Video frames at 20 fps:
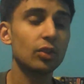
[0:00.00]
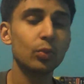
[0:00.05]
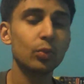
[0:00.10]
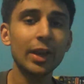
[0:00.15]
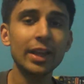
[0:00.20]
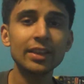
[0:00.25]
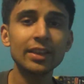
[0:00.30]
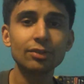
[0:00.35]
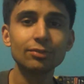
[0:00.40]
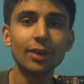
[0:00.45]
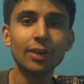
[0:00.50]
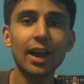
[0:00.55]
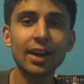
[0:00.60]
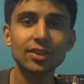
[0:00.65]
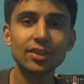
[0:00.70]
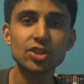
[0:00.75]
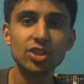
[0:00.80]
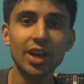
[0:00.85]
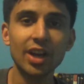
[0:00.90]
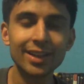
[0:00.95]
Dwayne The
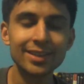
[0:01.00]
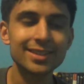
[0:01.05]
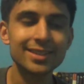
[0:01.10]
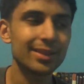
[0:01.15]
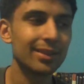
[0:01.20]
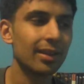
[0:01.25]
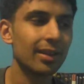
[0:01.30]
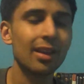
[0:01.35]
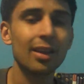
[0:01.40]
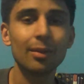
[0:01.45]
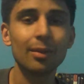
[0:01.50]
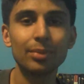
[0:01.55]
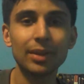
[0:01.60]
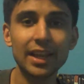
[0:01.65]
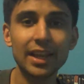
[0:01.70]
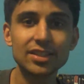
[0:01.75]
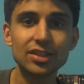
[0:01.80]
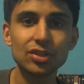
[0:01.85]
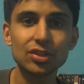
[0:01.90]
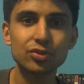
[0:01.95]
Rock Johnson
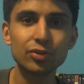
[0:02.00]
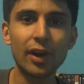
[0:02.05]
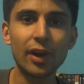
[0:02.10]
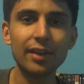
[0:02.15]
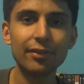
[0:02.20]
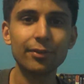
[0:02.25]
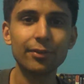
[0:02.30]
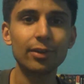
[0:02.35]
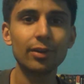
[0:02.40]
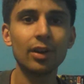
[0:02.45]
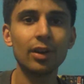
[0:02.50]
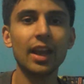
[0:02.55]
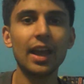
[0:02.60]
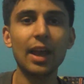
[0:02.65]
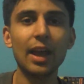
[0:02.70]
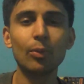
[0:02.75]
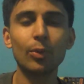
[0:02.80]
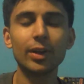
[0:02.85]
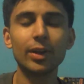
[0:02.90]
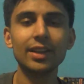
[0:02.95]
plays a driver,
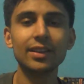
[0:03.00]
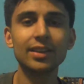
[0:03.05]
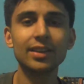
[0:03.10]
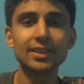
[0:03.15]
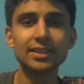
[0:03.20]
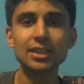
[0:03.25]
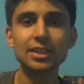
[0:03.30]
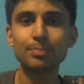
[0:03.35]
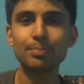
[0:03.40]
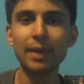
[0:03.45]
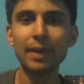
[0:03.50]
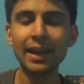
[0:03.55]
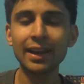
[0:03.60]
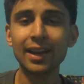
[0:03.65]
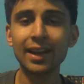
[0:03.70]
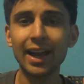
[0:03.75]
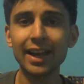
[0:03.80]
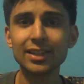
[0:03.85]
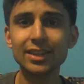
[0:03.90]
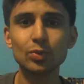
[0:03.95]
and what he does is bank
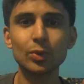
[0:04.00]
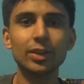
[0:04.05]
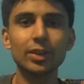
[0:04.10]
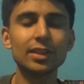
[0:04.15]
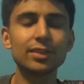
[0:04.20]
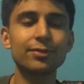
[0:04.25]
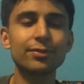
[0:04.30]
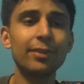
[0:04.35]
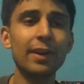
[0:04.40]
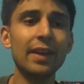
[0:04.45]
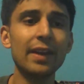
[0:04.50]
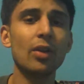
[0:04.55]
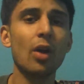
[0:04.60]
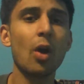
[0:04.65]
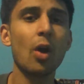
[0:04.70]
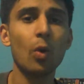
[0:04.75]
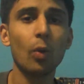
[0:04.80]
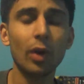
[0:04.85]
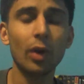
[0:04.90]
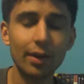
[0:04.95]
heist with his friend.
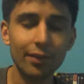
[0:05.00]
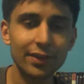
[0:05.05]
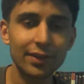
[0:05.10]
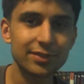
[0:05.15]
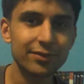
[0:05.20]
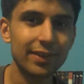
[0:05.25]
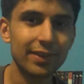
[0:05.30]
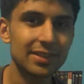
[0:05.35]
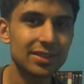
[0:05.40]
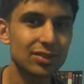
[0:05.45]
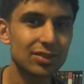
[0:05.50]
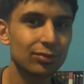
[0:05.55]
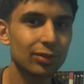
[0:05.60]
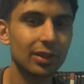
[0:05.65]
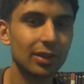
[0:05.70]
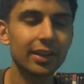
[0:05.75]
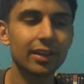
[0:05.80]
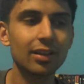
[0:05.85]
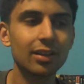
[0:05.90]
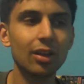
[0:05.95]
One of his friends is
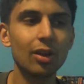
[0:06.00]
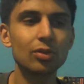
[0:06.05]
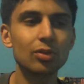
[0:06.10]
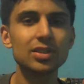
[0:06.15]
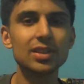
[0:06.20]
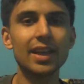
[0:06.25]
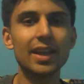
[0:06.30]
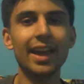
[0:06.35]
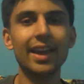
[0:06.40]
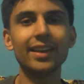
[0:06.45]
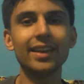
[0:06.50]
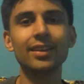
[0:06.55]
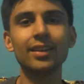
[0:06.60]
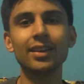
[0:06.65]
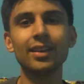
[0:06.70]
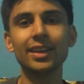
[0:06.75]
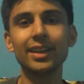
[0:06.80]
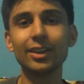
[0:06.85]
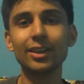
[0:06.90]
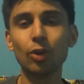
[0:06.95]
really close, and
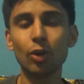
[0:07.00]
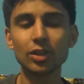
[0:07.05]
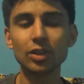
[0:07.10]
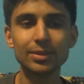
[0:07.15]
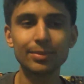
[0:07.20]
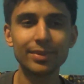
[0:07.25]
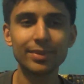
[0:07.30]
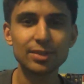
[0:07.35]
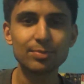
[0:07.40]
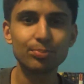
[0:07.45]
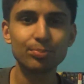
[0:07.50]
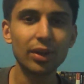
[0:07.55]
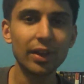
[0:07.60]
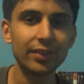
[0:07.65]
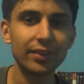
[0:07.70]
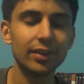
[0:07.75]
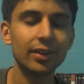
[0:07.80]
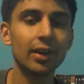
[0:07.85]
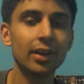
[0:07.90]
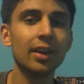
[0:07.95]
he calls him his
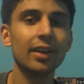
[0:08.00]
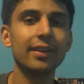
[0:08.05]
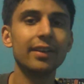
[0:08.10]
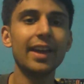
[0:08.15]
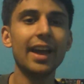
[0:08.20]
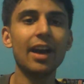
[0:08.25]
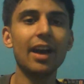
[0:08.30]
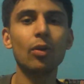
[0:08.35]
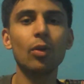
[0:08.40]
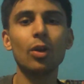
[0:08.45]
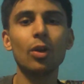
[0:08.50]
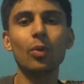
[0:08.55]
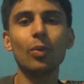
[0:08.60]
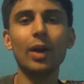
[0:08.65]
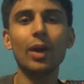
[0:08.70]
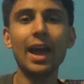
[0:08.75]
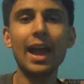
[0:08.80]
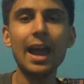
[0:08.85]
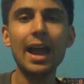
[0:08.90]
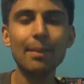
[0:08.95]
brother. Now,
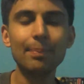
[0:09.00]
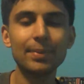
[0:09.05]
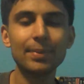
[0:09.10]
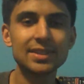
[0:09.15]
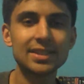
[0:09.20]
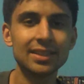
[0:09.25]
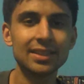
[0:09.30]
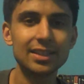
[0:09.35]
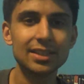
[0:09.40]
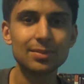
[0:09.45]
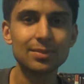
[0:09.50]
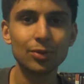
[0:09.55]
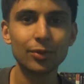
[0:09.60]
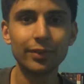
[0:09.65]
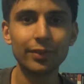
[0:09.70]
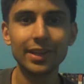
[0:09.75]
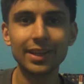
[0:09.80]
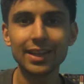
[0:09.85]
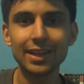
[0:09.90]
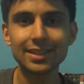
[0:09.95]
what happens in this
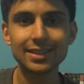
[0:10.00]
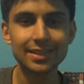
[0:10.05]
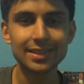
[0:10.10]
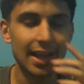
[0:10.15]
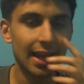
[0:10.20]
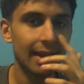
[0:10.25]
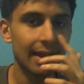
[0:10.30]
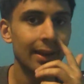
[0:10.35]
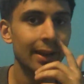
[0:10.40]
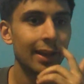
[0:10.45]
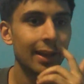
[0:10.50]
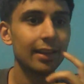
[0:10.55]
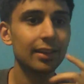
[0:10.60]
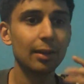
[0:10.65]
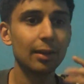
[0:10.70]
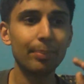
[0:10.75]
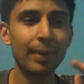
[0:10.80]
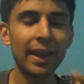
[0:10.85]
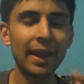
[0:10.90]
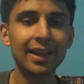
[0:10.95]
movie is that
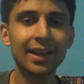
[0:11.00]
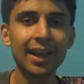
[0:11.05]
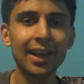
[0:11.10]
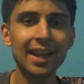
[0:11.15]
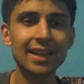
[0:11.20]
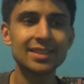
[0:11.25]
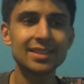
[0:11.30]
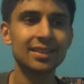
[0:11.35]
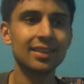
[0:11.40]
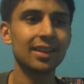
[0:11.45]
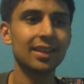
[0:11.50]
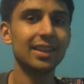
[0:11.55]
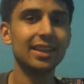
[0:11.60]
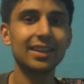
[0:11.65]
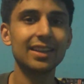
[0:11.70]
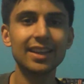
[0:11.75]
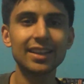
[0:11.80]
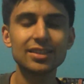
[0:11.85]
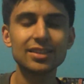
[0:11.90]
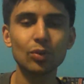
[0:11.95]
the bank heist,
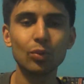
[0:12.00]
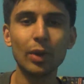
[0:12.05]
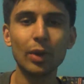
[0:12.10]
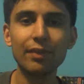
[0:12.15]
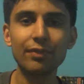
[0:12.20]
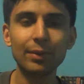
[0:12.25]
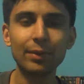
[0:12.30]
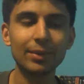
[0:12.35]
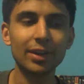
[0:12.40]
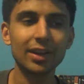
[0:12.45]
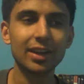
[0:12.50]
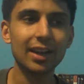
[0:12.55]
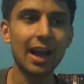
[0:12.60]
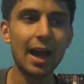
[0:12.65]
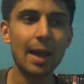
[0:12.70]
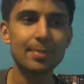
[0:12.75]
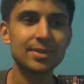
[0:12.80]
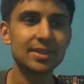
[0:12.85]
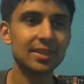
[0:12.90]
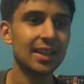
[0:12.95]
he gets away from the
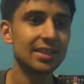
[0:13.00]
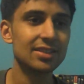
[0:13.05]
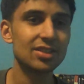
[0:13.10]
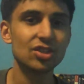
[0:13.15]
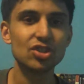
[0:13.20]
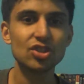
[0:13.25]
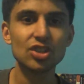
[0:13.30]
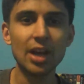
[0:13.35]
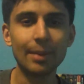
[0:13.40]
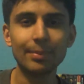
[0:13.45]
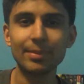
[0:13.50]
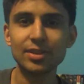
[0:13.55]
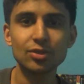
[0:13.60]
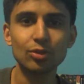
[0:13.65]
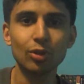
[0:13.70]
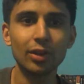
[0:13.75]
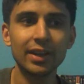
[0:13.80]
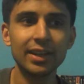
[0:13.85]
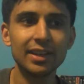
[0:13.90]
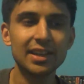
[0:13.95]
cops, and that's his job. That's
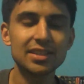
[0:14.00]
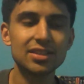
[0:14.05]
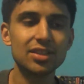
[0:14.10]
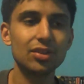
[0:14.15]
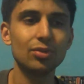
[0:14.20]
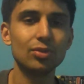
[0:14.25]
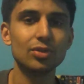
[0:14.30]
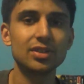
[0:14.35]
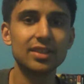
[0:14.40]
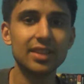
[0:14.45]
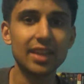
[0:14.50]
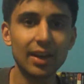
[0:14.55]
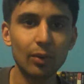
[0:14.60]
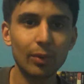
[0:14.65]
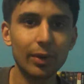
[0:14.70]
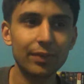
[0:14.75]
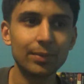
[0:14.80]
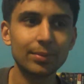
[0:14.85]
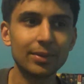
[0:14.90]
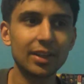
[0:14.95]
all he has to do is get
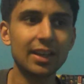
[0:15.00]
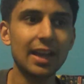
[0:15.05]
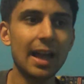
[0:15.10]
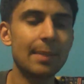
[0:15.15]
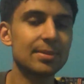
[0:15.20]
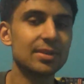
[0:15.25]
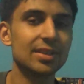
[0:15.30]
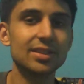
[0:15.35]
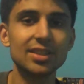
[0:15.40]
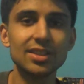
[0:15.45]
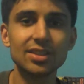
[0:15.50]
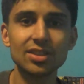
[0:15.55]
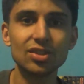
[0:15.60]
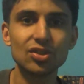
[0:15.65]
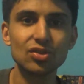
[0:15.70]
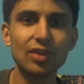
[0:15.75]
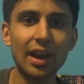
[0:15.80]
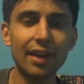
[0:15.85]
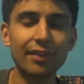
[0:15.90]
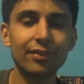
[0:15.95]
away from the cops because he's the
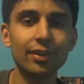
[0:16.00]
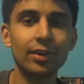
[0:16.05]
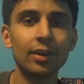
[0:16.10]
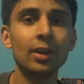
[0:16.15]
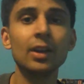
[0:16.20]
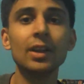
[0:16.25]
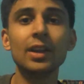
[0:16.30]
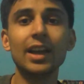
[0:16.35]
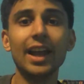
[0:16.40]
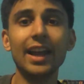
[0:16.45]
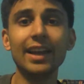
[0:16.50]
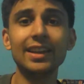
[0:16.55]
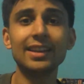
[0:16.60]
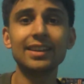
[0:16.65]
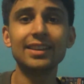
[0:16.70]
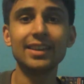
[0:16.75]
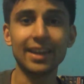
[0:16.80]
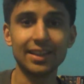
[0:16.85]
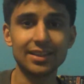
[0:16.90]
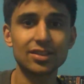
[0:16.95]
driver, and he
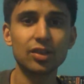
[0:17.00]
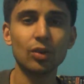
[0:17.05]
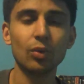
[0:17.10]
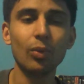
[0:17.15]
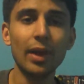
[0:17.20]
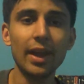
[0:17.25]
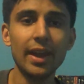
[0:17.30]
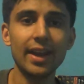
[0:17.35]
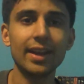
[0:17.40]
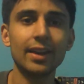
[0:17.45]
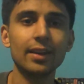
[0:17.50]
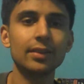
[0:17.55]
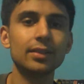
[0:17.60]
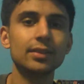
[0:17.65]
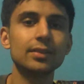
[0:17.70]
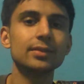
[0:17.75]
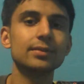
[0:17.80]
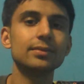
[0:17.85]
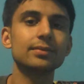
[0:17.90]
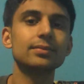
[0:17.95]
gets away.
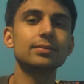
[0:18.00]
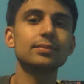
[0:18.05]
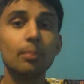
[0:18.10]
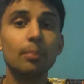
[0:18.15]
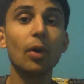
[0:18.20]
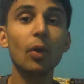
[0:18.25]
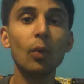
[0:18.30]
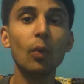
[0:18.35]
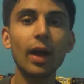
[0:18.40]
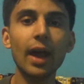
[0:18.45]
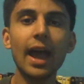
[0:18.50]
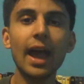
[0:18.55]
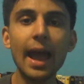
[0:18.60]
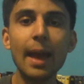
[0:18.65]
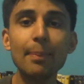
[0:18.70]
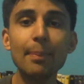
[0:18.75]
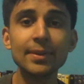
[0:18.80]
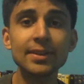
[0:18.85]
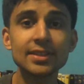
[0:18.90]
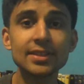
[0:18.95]
But what
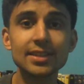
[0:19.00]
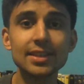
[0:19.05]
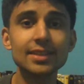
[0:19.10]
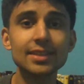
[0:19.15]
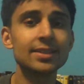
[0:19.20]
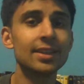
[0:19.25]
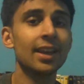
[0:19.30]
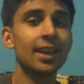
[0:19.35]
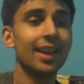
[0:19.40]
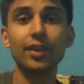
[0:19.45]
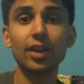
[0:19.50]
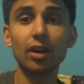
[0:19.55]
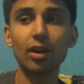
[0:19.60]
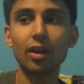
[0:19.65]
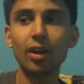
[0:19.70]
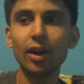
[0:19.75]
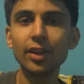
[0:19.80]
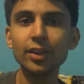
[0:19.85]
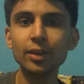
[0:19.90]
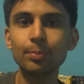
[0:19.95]
happens is there are
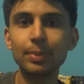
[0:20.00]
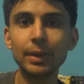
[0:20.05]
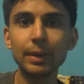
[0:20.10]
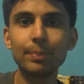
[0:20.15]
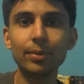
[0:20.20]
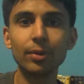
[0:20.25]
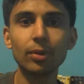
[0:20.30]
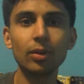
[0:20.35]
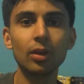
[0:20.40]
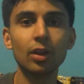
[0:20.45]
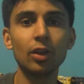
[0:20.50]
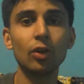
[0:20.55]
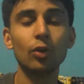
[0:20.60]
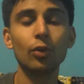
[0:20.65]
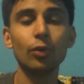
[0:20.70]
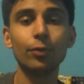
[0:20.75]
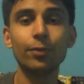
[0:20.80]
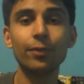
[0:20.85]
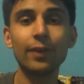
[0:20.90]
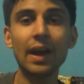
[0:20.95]
other people
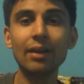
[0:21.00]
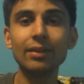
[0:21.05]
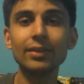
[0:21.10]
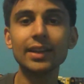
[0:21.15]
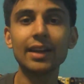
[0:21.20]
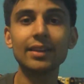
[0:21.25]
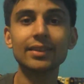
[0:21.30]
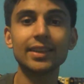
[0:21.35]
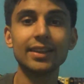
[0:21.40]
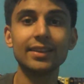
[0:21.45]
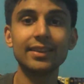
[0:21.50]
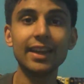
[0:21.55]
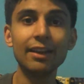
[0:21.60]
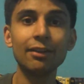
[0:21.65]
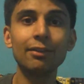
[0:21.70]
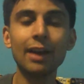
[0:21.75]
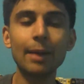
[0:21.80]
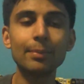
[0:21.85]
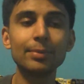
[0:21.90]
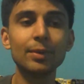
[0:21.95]
who found out that they
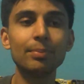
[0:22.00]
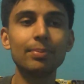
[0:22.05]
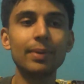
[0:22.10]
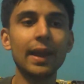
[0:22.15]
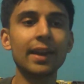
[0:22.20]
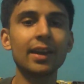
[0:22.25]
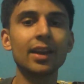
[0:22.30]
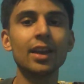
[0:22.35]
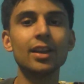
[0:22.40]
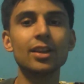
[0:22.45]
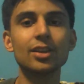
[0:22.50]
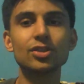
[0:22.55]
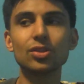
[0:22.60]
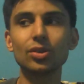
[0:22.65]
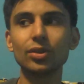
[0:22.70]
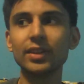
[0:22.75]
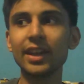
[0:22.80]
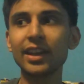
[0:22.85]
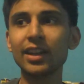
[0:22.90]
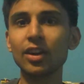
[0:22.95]
robbed the bank, so
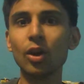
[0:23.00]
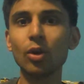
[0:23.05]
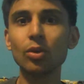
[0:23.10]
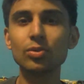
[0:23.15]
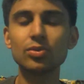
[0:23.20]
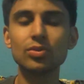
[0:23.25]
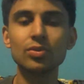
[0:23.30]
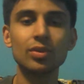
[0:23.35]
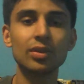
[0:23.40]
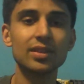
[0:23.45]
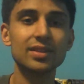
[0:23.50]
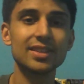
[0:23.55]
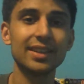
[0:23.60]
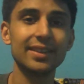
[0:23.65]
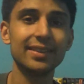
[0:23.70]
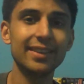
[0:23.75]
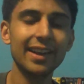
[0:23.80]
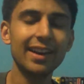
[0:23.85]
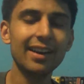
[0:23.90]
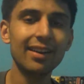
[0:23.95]
they go to
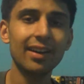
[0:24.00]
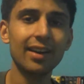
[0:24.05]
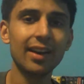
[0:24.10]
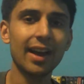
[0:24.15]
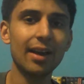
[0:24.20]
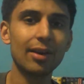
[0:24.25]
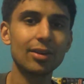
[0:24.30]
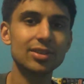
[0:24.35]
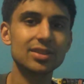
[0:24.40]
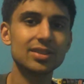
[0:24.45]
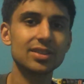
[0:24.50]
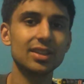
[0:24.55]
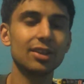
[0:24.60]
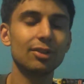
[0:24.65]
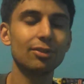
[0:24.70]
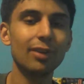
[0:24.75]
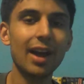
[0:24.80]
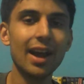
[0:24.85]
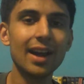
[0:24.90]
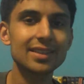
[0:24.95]
their house, to
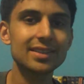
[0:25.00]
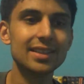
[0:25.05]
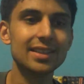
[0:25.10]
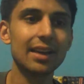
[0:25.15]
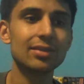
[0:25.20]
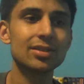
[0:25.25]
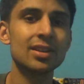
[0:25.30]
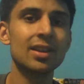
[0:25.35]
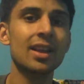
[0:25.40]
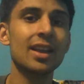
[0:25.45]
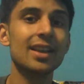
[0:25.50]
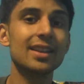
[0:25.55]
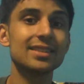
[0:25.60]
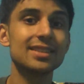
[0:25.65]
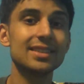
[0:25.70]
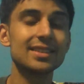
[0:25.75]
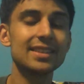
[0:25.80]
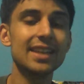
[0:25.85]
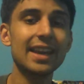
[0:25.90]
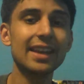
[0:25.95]
The Rock's house,
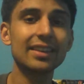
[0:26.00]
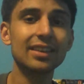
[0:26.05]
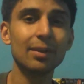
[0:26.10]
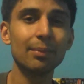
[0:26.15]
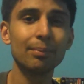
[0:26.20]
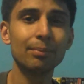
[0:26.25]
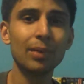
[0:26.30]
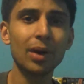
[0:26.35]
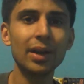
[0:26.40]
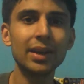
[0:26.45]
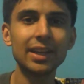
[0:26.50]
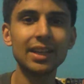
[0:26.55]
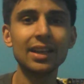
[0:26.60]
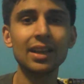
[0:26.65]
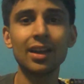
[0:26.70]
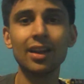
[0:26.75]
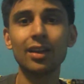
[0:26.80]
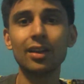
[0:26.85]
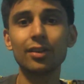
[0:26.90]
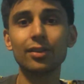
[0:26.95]
to take the money
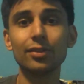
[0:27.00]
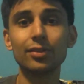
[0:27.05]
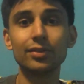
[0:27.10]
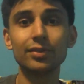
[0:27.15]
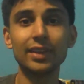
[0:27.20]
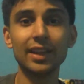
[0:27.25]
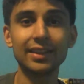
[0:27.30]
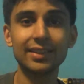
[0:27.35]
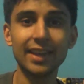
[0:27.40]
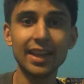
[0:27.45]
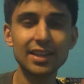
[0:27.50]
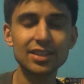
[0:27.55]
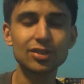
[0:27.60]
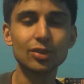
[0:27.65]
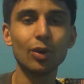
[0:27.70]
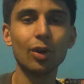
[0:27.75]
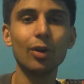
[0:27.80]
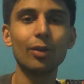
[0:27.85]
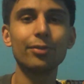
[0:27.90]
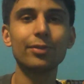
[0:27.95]
that they
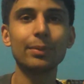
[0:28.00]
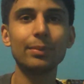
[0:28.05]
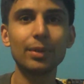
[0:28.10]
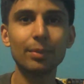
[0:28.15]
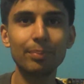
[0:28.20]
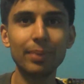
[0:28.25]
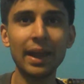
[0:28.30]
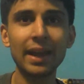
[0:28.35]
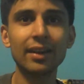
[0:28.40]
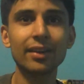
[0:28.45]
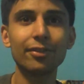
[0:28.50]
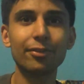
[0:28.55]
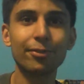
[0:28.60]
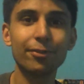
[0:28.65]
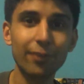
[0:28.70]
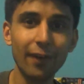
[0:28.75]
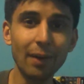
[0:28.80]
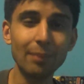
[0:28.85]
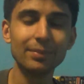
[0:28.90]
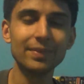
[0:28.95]
stole from the bank
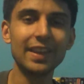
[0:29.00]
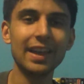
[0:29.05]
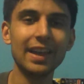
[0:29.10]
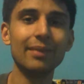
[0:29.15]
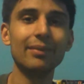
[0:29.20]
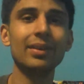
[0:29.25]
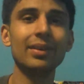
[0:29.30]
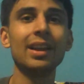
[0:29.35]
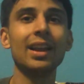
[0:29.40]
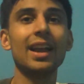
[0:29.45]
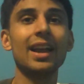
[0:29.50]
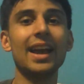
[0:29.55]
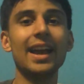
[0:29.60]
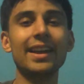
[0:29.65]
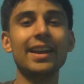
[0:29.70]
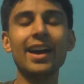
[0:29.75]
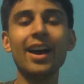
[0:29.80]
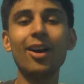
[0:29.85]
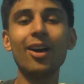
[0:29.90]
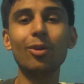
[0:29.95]
from them.
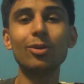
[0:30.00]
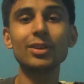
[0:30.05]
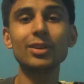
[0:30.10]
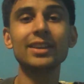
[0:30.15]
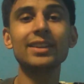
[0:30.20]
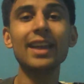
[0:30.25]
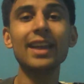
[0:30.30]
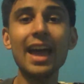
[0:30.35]
And not only